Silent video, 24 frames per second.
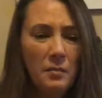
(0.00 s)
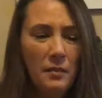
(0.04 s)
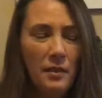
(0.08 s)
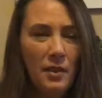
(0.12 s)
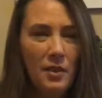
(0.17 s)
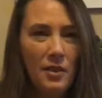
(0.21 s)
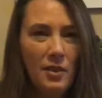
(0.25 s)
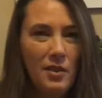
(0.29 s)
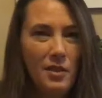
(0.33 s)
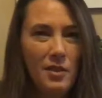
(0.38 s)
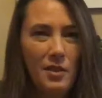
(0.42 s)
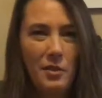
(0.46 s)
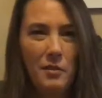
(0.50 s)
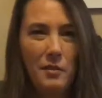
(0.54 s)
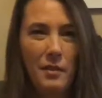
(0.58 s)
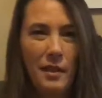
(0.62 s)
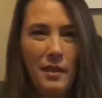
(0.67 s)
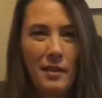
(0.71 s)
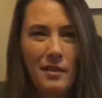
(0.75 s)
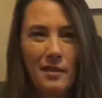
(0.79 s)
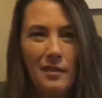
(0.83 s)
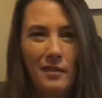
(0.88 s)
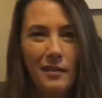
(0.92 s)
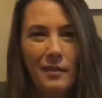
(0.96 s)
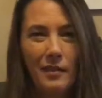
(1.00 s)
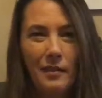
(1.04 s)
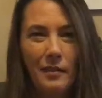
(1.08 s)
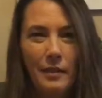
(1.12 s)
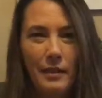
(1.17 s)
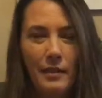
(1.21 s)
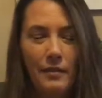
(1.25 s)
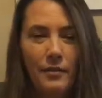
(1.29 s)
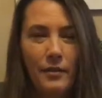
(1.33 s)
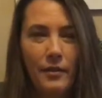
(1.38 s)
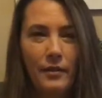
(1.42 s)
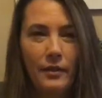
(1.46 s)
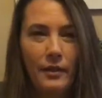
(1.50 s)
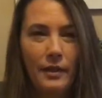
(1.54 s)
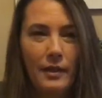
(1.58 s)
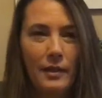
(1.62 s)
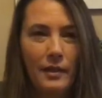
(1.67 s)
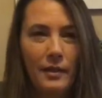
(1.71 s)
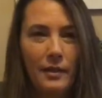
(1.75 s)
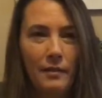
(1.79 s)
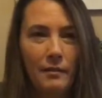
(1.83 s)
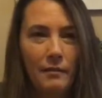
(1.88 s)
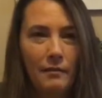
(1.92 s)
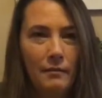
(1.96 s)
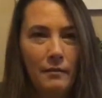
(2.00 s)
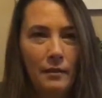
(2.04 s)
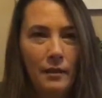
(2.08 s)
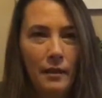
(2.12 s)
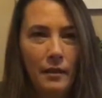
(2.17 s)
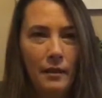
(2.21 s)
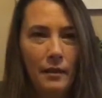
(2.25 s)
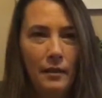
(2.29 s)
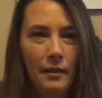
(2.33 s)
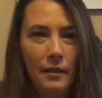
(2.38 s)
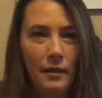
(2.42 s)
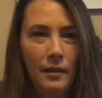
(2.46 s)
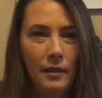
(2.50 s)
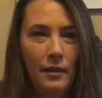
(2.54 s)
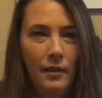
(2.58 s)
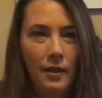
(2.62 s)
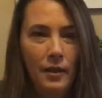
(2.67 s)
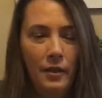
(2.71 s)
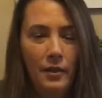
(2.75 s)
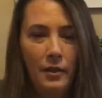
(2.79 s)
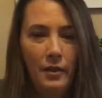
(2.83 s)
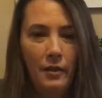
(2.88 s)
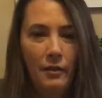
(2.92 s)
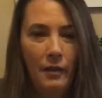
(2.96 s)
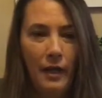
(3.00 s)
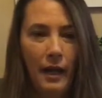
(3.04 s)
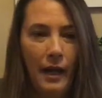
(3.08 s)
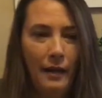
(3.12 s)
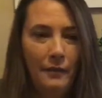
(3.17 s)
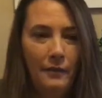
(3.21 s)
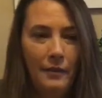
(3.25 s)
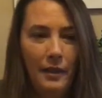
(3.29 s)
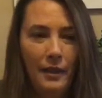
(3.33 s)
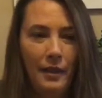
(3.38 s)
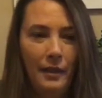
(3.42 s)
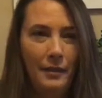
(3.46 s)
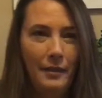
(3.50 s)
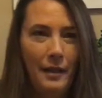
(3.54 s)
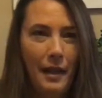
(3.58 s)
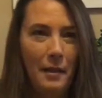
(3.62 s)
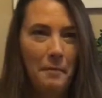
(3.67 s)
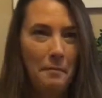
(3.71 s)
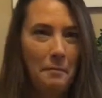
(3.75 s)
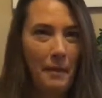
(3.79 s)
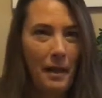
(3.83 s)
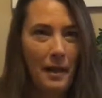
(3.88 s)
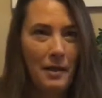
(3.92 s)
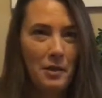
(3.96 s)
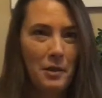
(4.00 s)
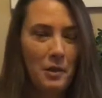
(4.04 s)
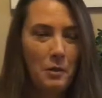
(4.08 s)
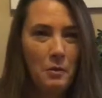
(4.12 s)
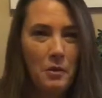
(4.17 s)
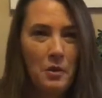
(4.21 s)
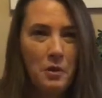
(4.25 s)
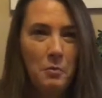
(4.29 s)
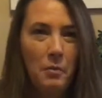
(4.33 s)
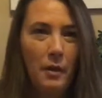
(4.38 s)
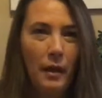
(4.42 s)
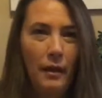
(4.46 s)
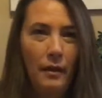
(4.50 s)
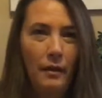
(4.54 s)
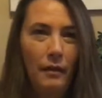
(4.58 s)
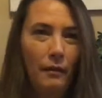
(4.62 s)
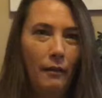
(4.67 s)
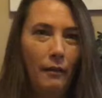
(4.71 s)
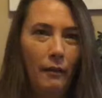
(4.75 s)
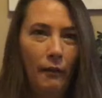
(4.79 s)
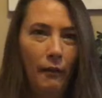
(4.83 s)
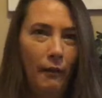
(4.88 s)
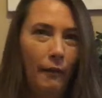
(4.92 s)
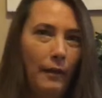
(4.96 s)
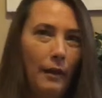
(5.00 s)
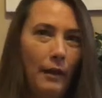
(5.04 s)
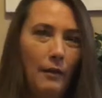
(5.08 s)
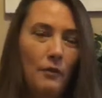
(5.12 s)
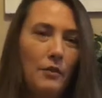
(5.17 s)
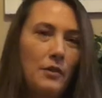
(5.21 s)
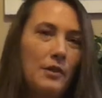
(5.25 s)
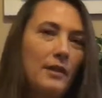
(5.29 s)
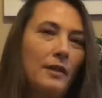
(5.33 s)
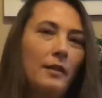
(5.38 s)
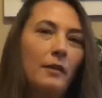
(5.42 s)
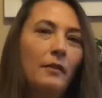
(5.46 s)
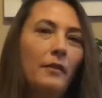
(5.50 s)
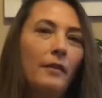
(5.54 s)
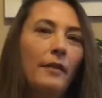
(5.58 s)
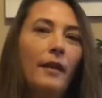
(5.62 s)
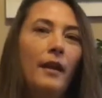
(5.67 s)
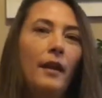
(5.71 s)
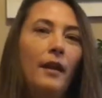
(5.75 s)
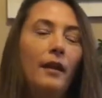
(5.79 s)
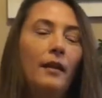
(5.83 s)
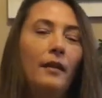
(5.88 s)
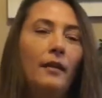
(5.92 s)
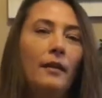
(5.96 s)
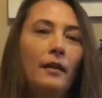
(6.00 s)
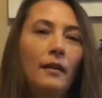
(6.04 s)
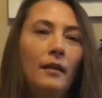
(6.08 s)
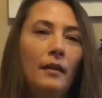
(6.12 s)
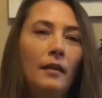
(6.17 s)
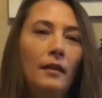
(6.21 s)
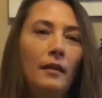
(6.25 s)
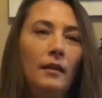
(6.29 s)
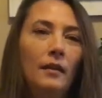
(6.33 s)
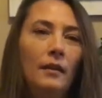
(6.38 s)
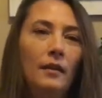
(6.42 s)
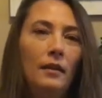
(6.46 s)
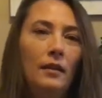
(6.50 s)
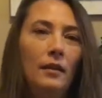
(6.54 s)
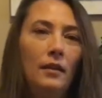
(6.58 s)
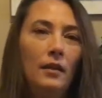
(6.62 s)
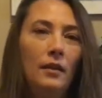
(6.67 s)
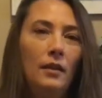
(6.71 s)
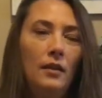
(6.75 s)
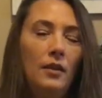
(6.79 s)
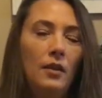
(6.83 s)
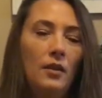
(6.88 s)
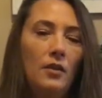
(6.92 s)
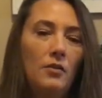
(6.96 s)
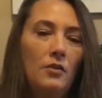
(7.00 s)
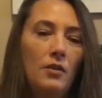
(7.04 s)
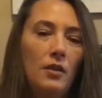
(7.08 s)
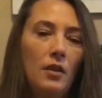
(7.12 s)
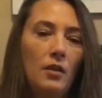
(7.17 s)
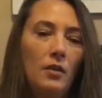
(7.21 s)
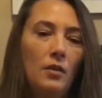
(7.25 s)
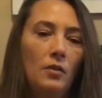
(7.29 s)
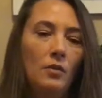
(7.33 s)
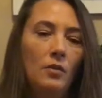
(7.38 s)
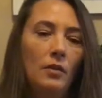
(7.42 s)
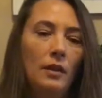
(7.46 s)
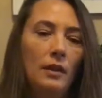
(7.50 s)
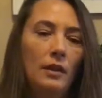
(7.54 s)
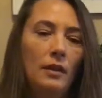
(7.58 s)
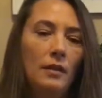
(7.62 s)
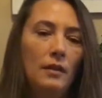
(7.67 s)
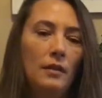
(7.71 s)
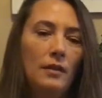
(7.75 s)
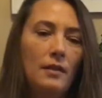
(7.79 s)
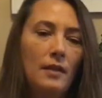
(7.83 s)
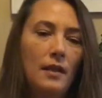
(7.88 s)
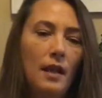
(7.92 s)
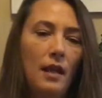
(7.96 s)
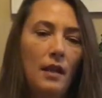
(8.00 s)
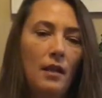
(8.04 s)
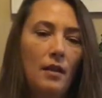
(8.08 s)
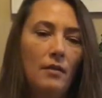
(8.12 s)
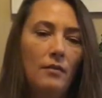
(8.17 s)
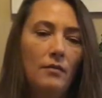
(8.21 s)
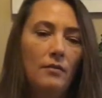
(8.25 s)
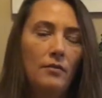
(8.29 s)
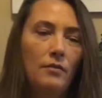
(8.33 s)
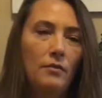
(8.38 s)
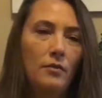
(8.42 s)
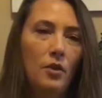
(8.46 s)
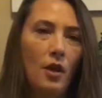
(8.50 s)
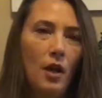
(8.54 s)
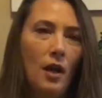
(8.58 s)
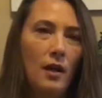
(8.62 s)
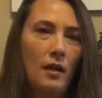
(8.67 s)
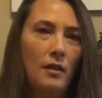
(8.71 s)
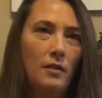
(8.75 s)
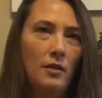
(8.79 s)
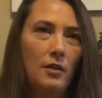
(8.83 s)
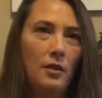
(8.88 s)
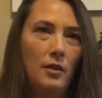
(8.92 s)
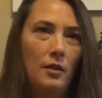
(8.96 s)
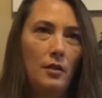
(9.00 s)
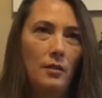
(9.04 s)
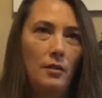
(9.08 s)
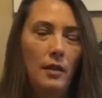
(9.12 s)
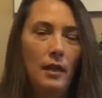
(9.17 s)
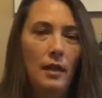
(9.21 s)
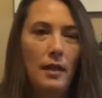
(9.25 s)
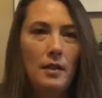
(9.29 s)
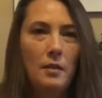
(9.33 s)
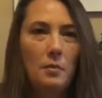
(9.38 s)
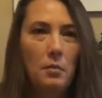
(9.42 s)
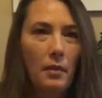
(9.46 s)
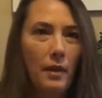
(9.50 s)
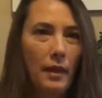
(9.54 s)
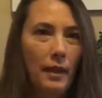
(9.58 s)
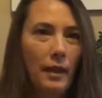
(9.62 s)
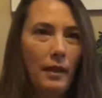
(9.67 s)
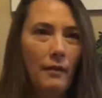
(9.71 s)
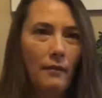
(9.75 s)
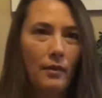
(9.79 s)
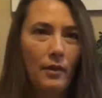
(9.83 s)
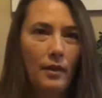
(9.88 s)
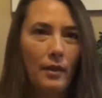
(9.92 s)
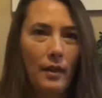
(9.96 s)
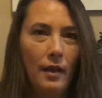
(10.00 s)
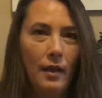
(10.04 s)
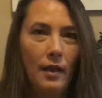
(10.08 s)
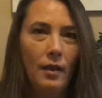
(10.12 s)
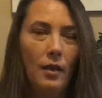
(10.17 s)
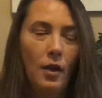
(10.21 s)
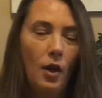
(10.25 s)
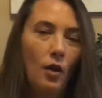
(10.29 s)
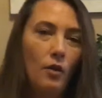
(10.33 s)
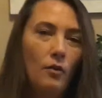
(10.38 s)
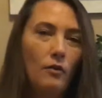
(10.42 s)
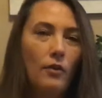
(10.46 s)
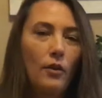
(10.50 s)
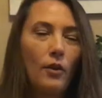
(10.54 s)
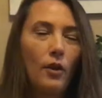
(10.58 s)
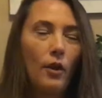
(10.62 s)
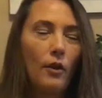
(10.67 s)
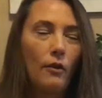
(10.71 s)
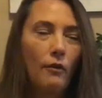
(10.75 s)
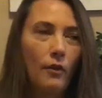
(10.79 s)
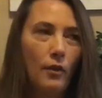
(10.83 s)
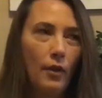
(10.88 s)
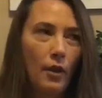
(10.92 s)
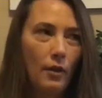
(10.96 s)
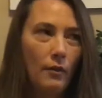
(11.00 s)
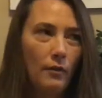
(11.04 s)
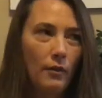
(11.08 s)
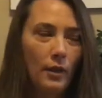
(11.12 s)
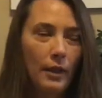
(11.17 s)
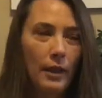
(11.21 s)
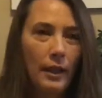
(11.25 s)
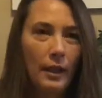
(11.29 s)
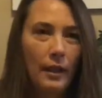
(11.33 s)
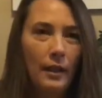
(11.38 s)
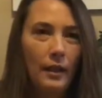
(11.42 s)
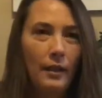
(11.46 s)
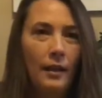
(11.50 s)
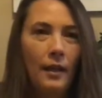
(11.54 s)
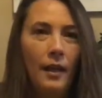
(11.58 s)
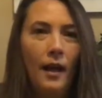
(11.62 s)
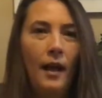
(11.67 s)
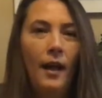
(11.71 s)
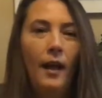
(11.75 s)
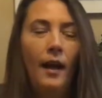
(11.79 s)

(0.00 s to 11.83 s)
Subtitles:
You just do things a little differently than, you don't have to hit that magic wish button on every single thing. So instead of trying to explain everything over and over and over again,